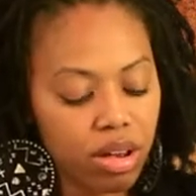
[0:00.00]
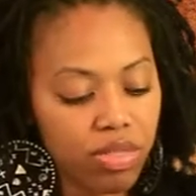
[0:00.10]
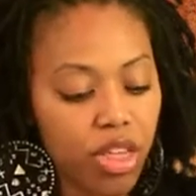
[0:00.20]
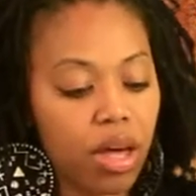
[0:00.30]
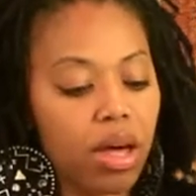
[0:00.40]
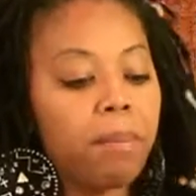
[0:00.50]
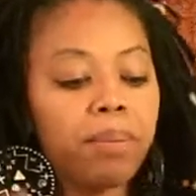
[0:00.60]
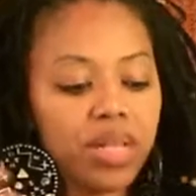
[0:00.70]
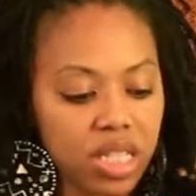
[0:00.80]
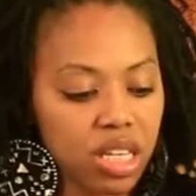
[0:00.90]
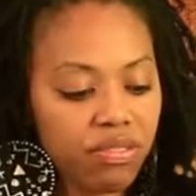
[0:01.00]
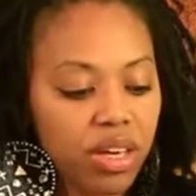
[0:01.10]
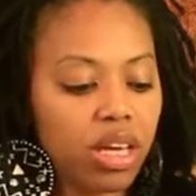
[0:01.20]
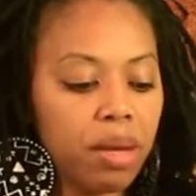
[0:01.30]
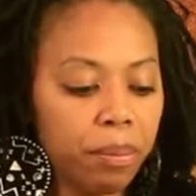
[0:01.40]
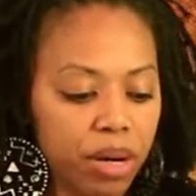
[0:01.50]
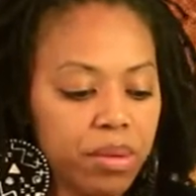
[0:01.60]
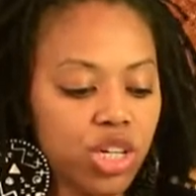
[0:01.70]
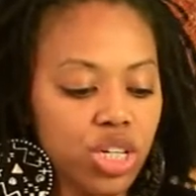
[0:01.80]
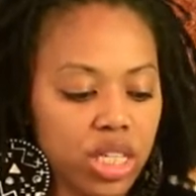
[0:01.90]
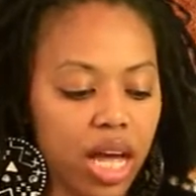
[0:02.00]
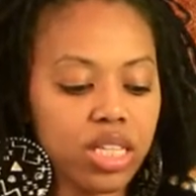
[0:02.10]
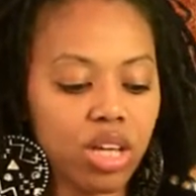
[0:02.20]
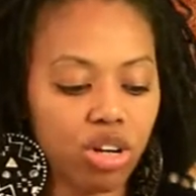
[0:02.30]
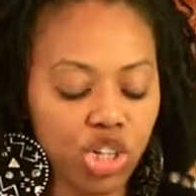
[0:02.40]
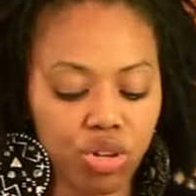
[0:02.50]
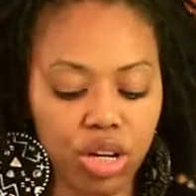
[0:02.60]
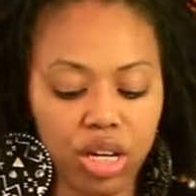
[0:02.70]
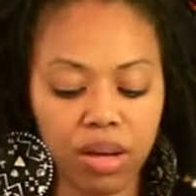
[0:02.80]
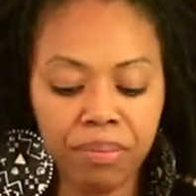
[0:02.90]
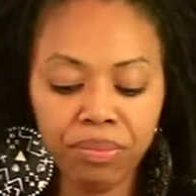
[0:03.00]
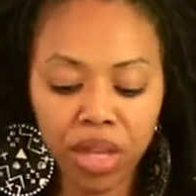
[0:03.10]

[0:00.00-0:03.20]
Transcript: the Pacific, it pretty much just has Australia